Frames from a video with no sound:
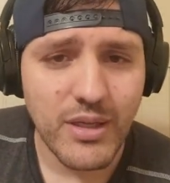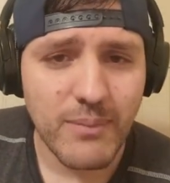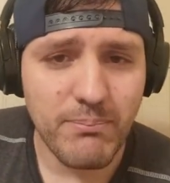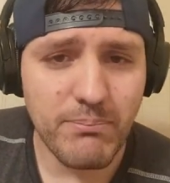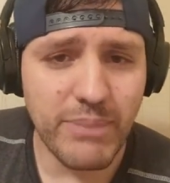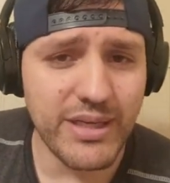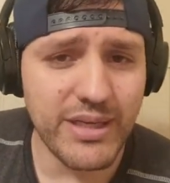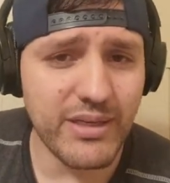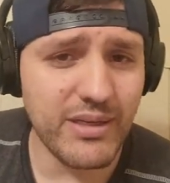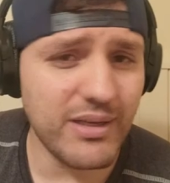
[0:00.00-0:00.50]

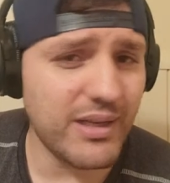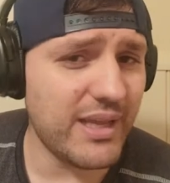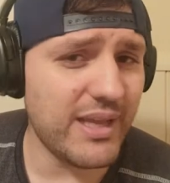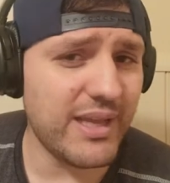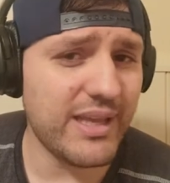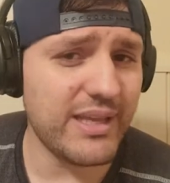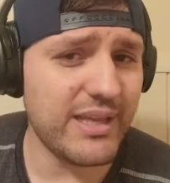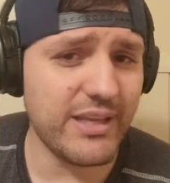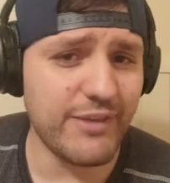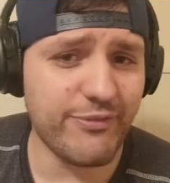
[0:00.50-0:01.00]
But
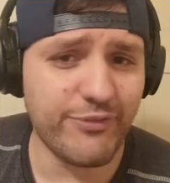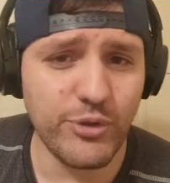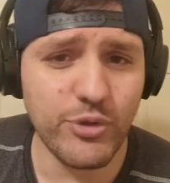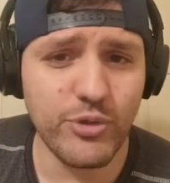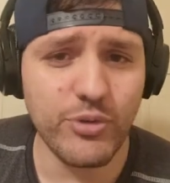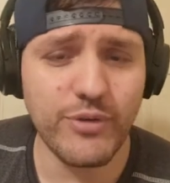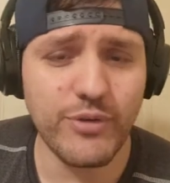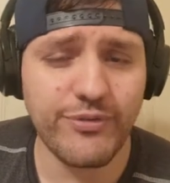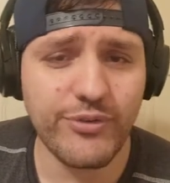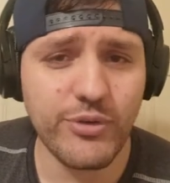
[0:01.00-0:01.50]
if
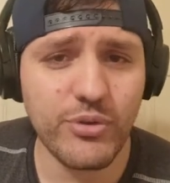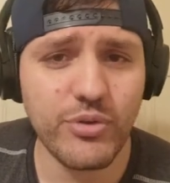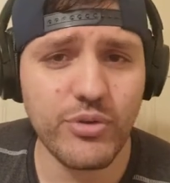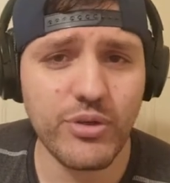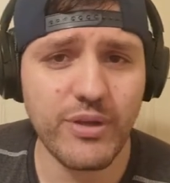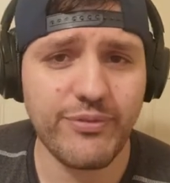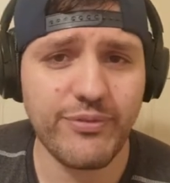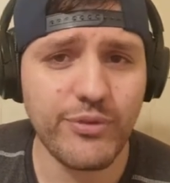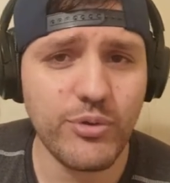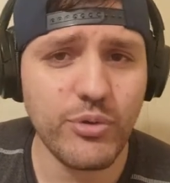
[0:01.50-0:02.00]
you if
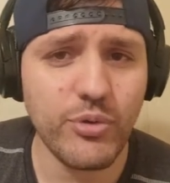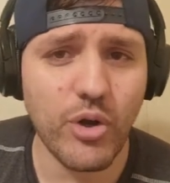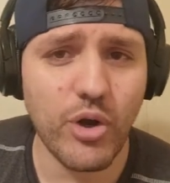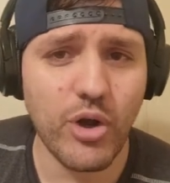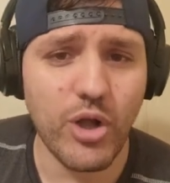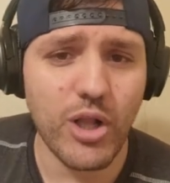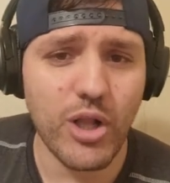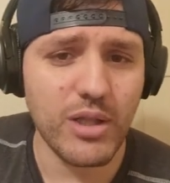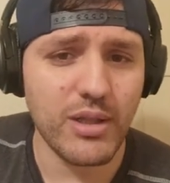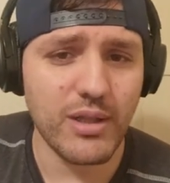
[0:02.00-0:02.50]
you if you
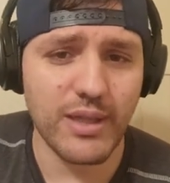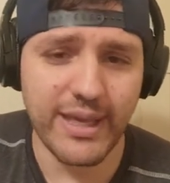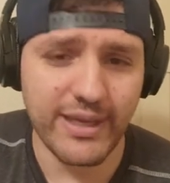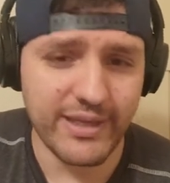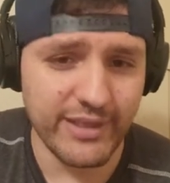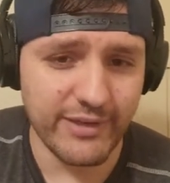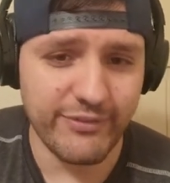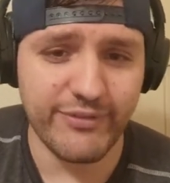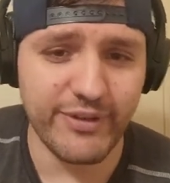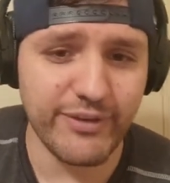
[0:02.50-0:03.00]
all
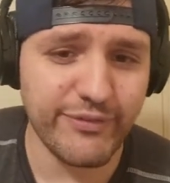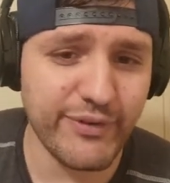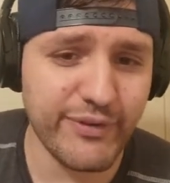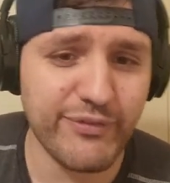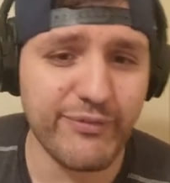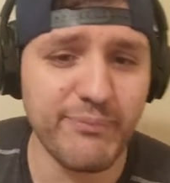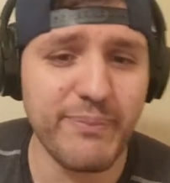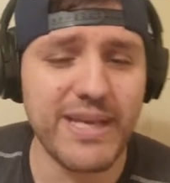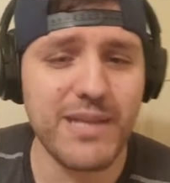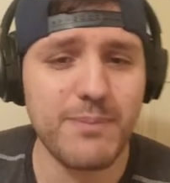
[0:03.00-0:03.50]
like if if,
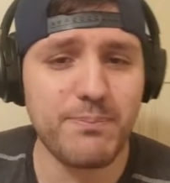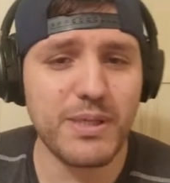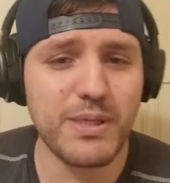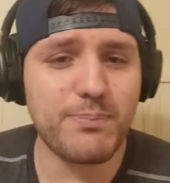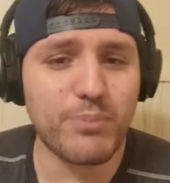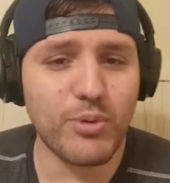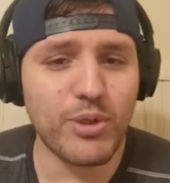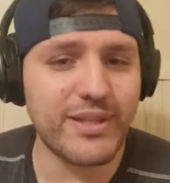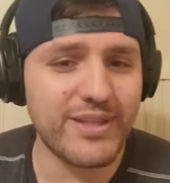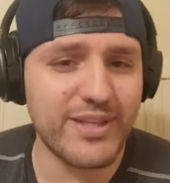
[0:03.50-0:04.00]
if many
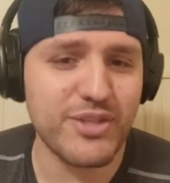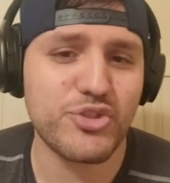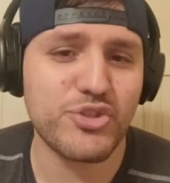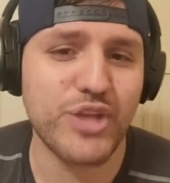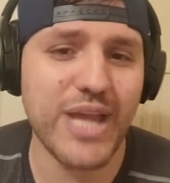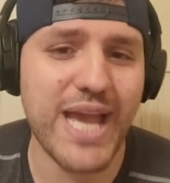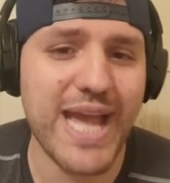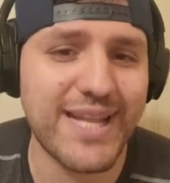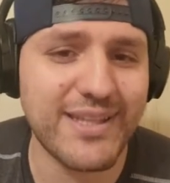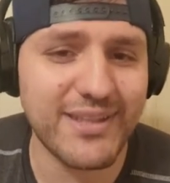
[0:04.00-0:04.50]
people in this
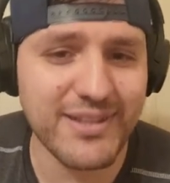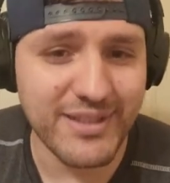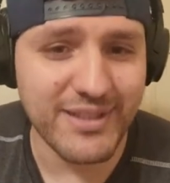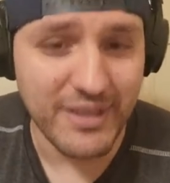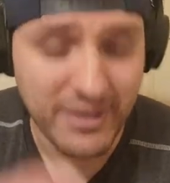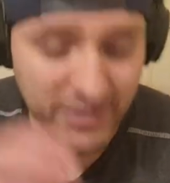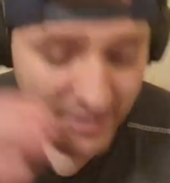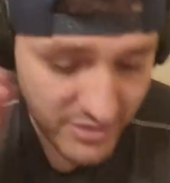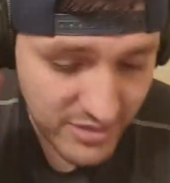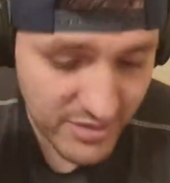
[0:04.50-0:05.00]
chat
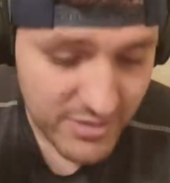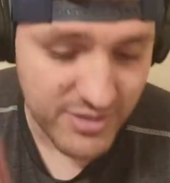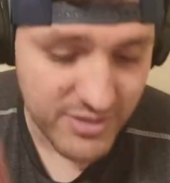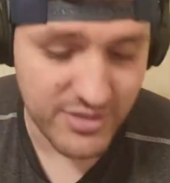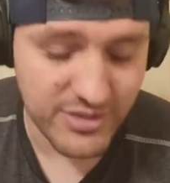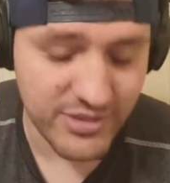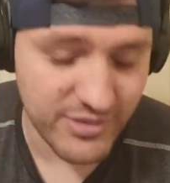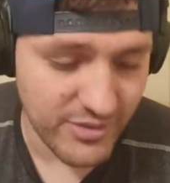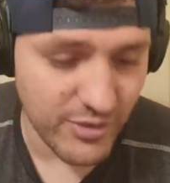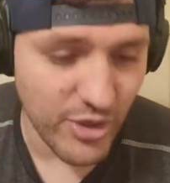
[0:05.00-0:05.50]

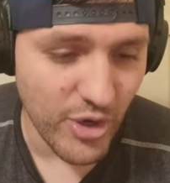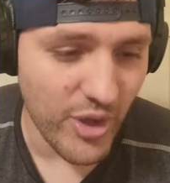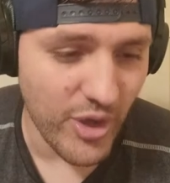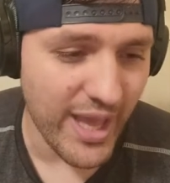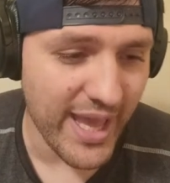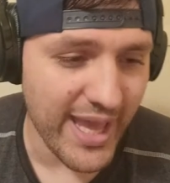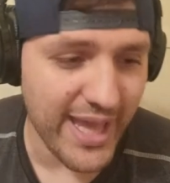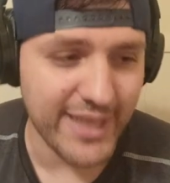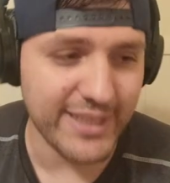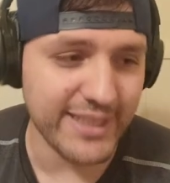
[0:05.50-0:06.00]
go
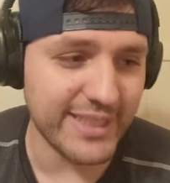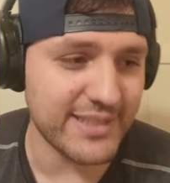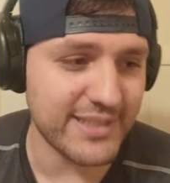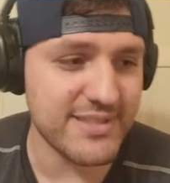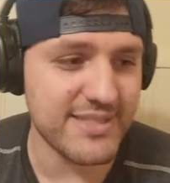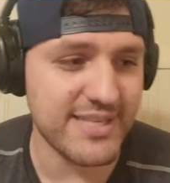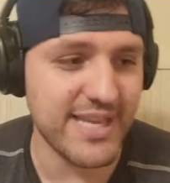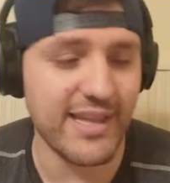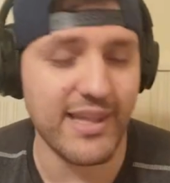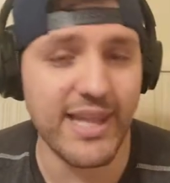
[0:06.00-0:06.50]
ahead and
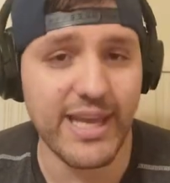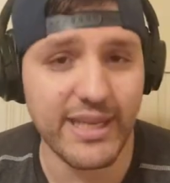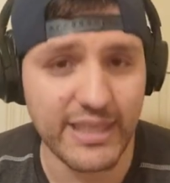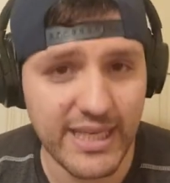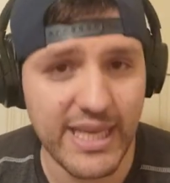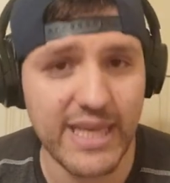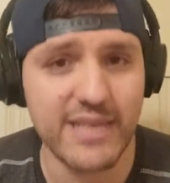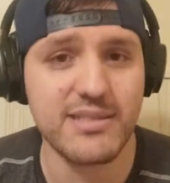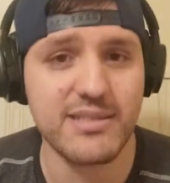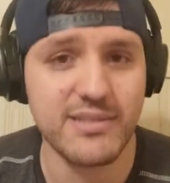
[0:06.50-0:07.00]
say like,
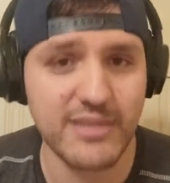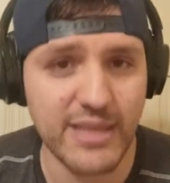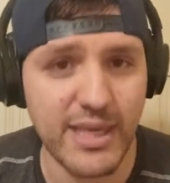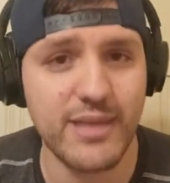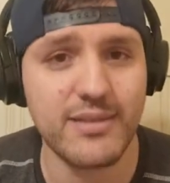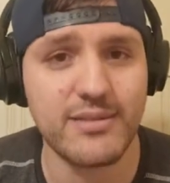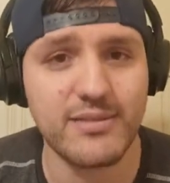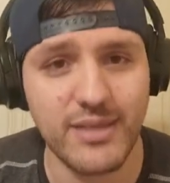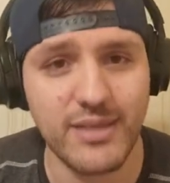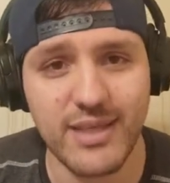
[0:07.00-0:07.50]
yes,
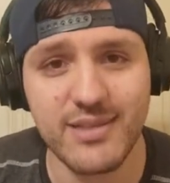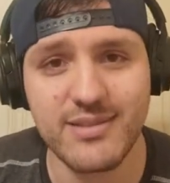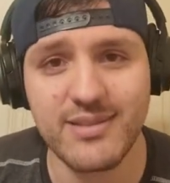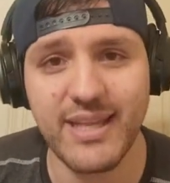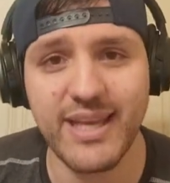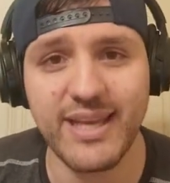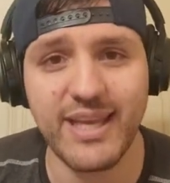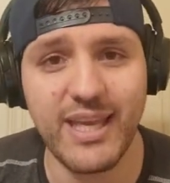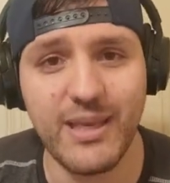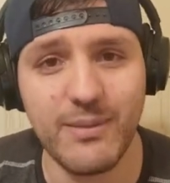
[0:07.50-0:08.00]
yes, yes,
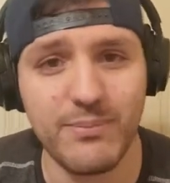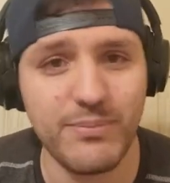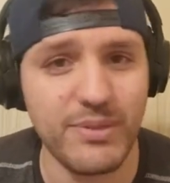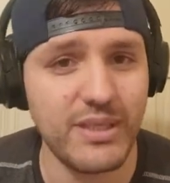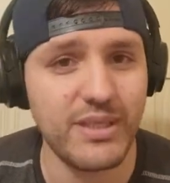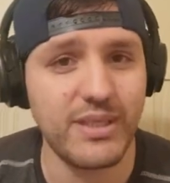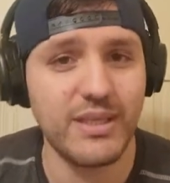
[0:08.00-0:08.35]
like A B,